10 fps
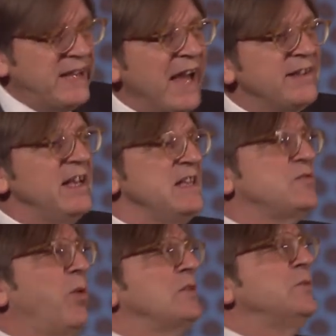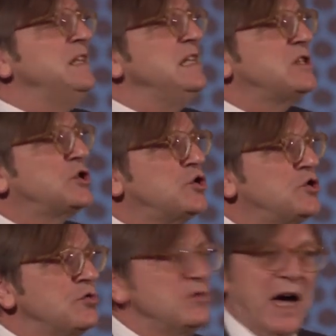that is what we need
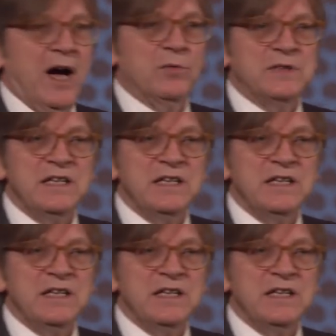to do now.